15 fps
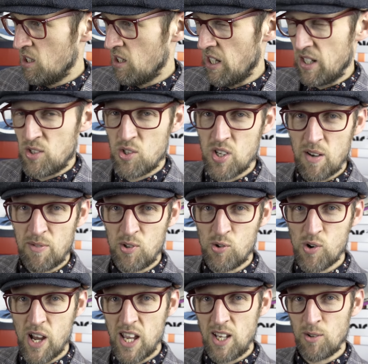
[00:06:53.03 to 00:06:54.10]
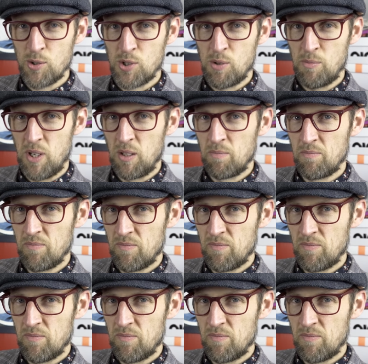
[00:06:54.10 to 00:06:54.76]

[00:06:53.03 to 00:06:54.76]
like 7 or 8 or something,